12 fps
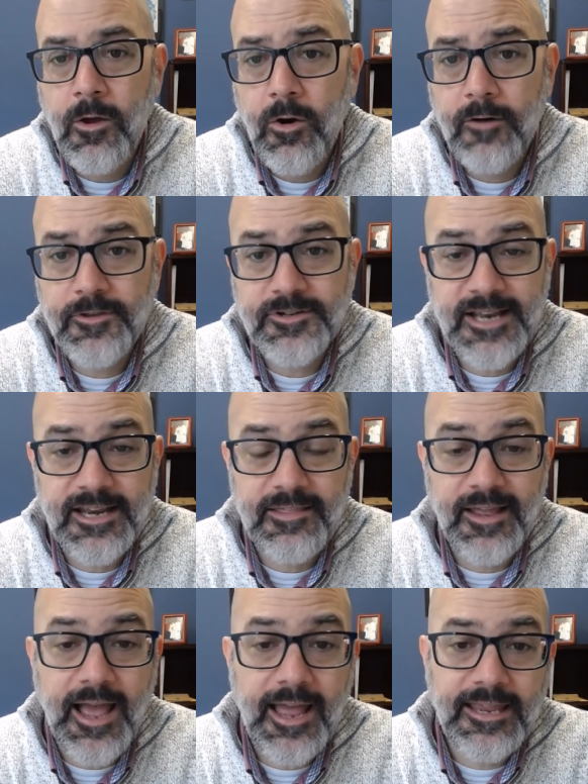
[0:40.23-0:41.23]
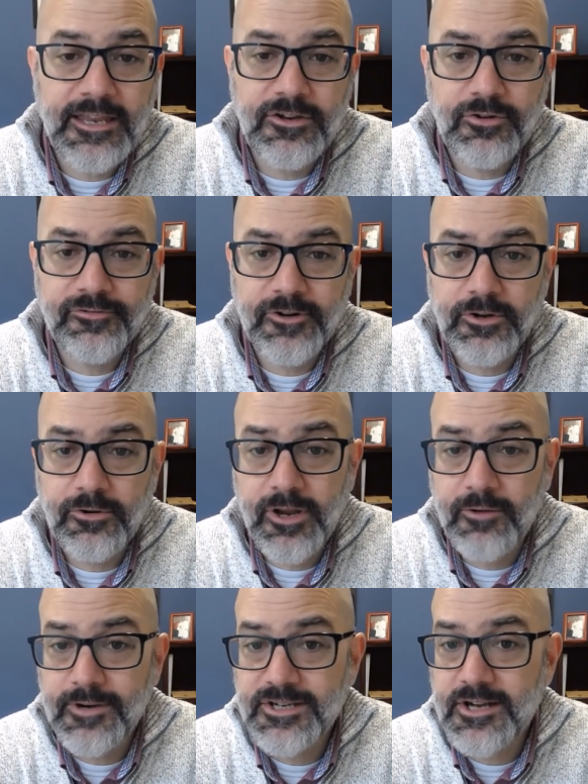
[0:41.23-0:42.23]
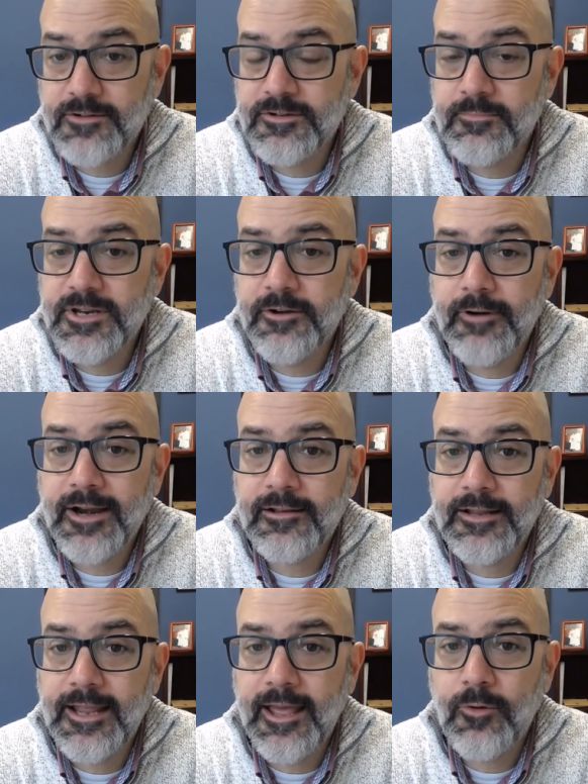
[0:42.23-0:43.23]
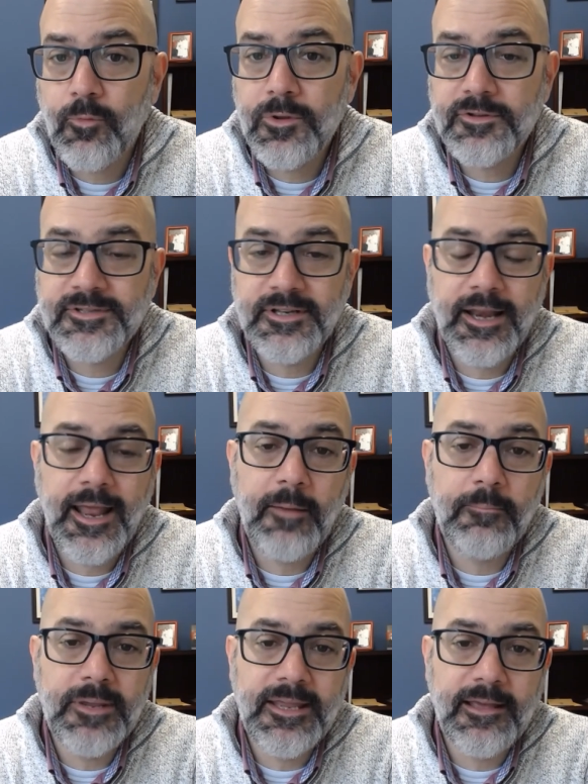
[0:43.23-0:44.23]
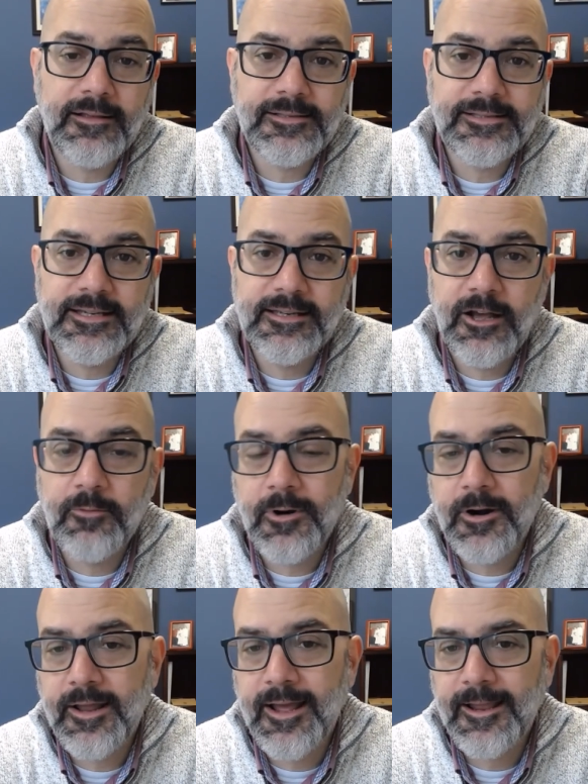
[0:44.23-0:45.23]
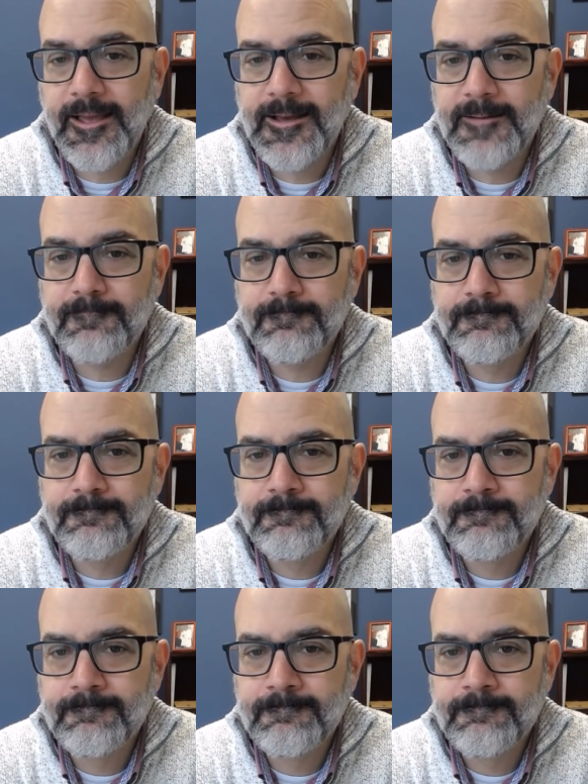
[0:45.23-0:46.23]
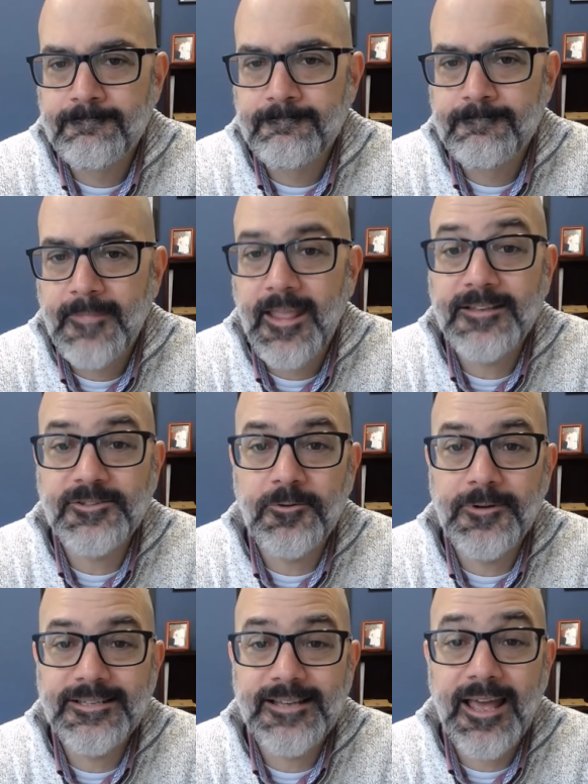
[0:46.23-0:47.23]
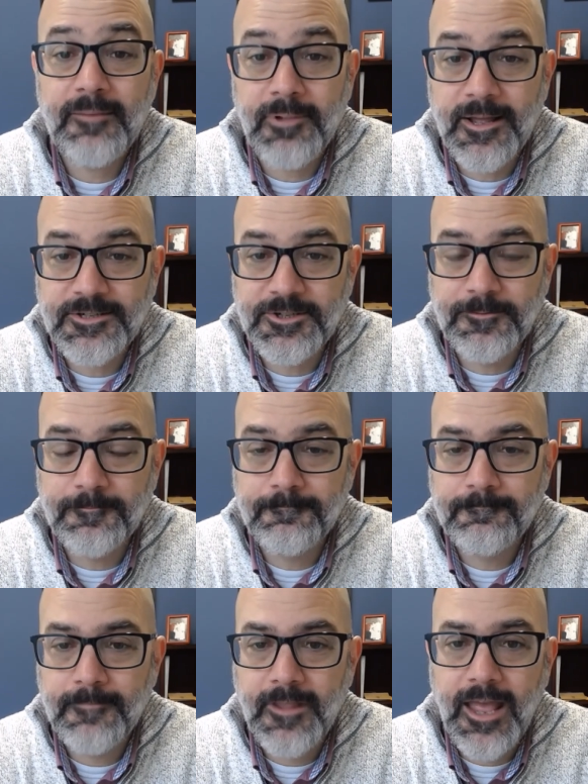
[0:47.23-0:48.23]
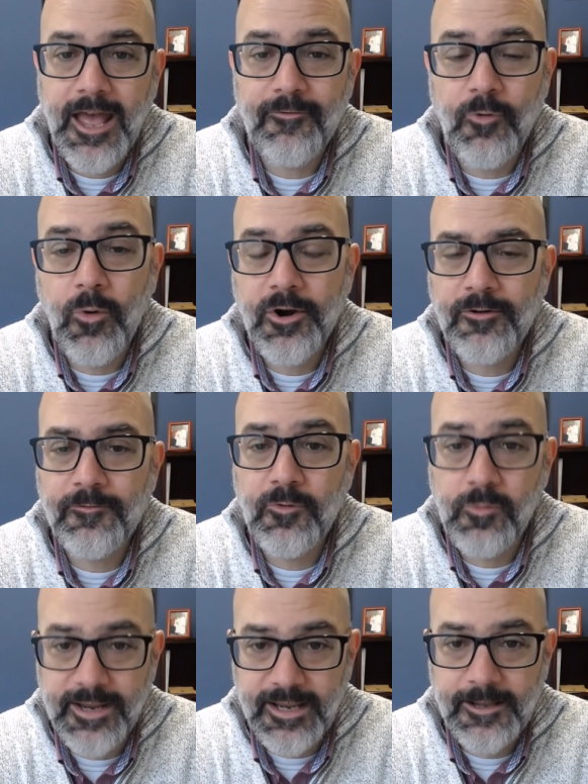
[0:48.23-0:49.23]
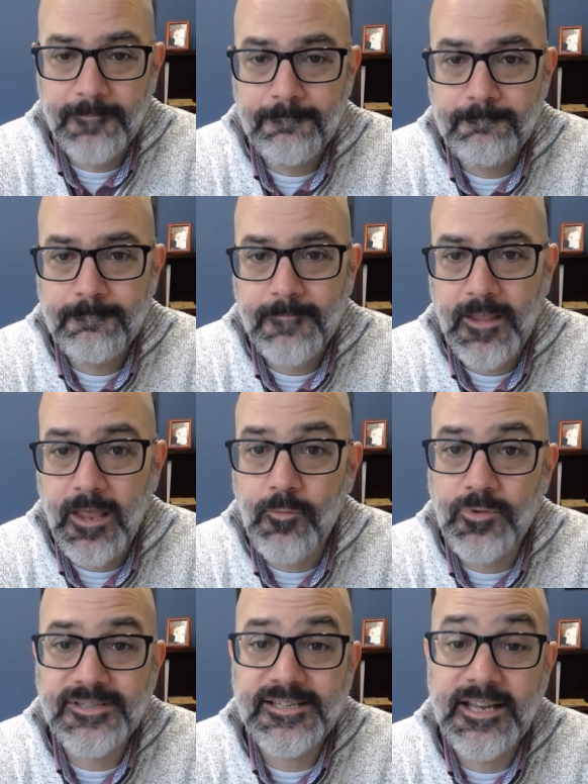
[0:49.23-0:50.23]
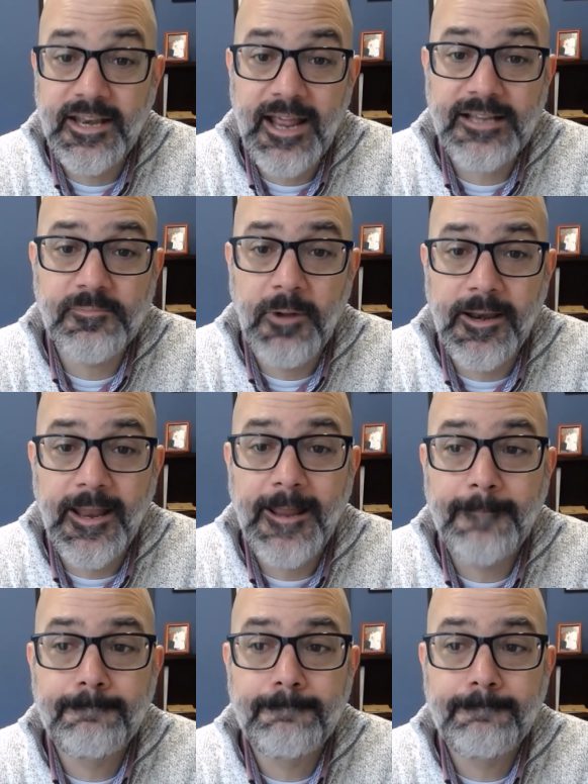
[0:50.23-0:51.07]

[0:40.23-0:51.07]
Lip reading: Or if there's anything I can do for you, you can reach out to me directly at wilson@blcdelmar.com. As always, God bless you. Have a wonderful week, and we'll see you next Monday.